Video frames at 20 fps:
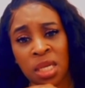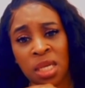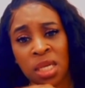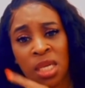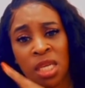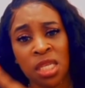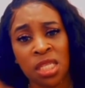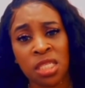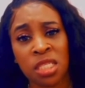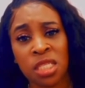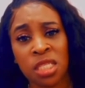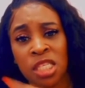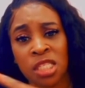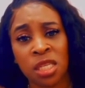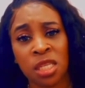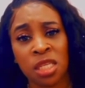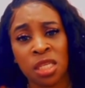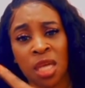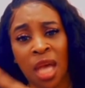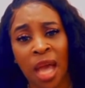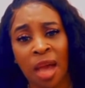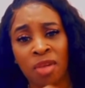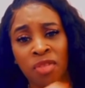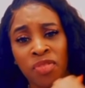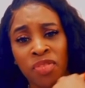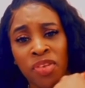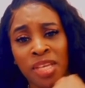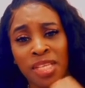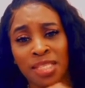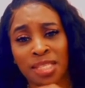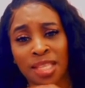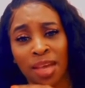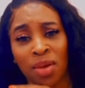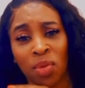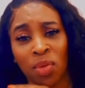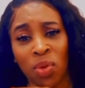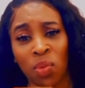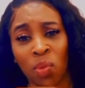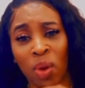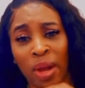is these little outfits that
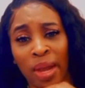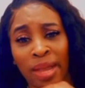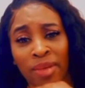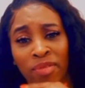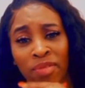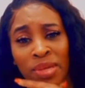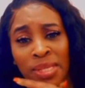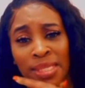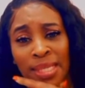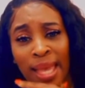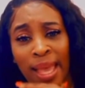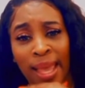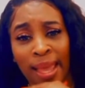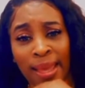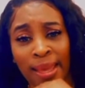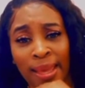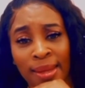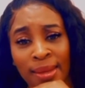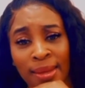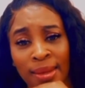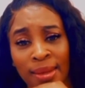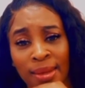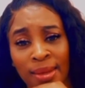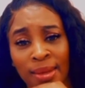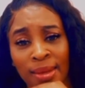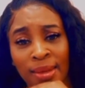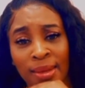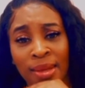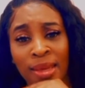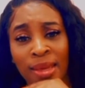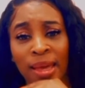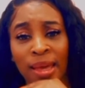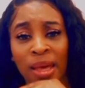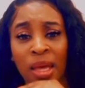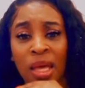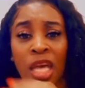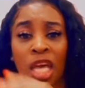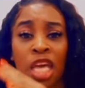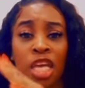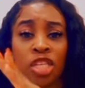we wear every day. Yeah,
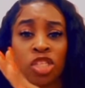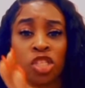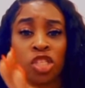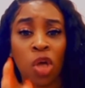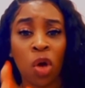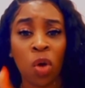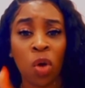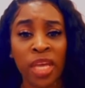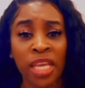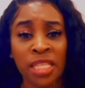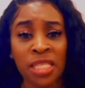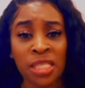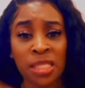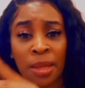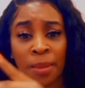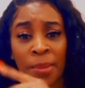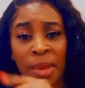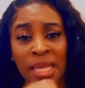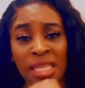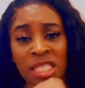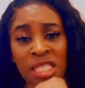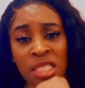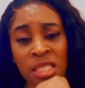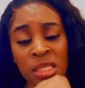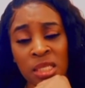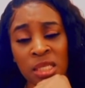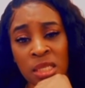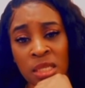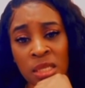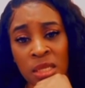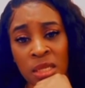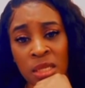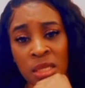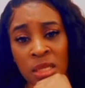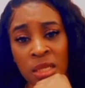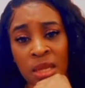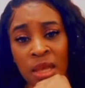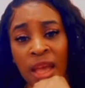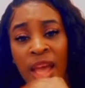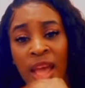so in summation,
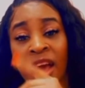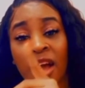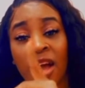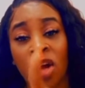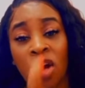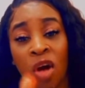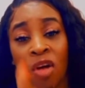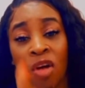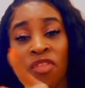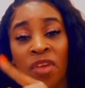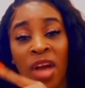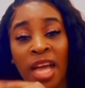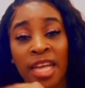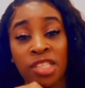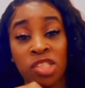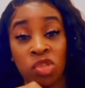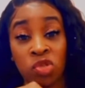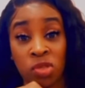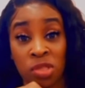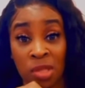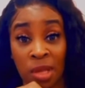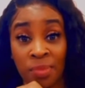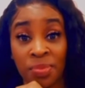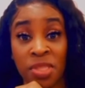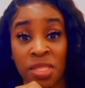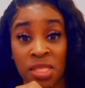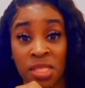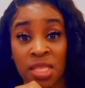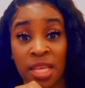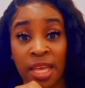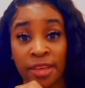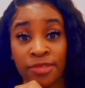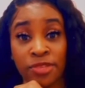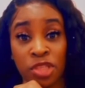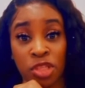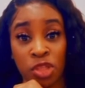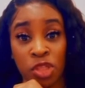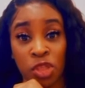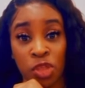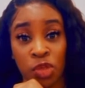go find you something safe
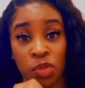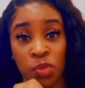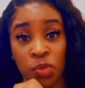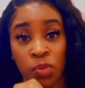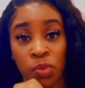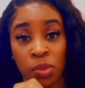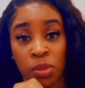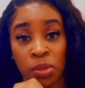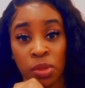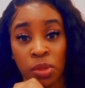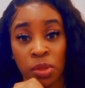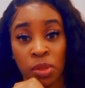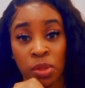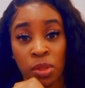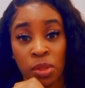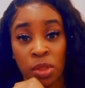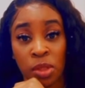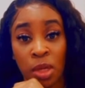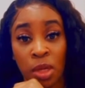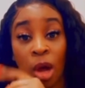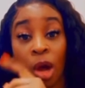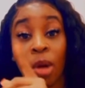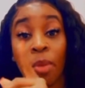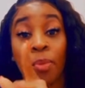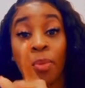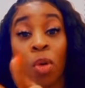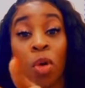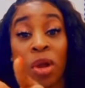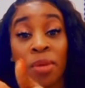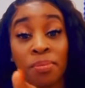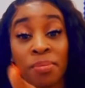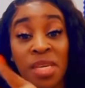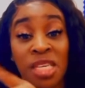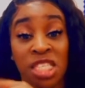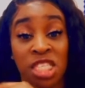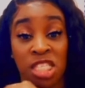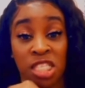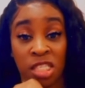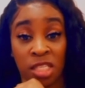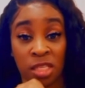to do. Abort
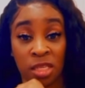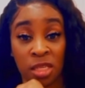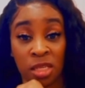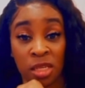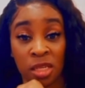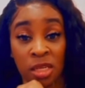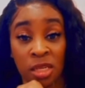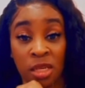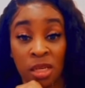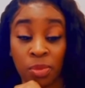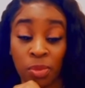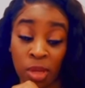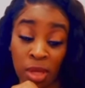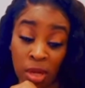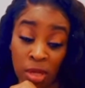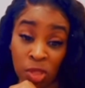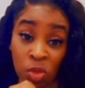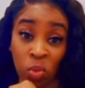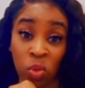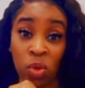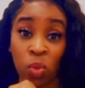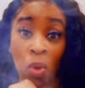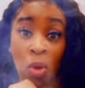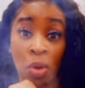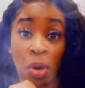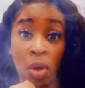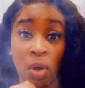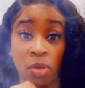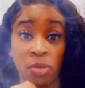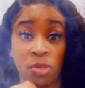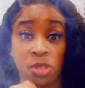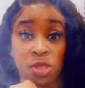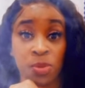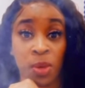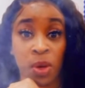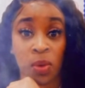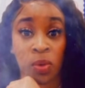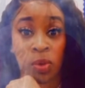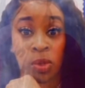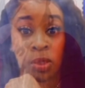mission, because we want all the
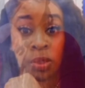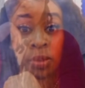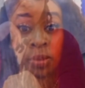smoke.